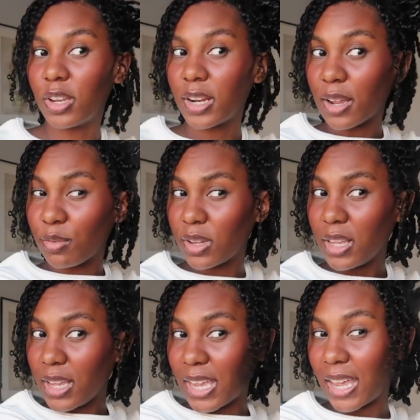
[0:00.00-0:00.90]
and I
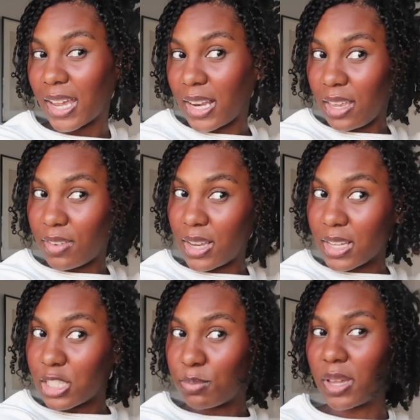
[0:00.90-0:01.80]
really can't even
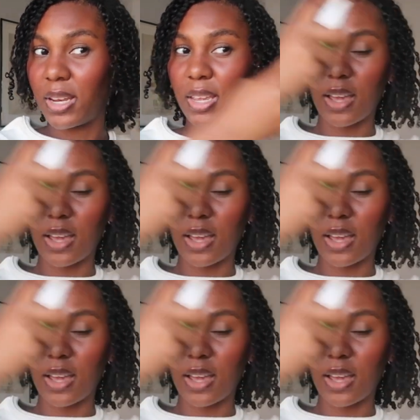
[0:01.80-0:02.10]
explain it.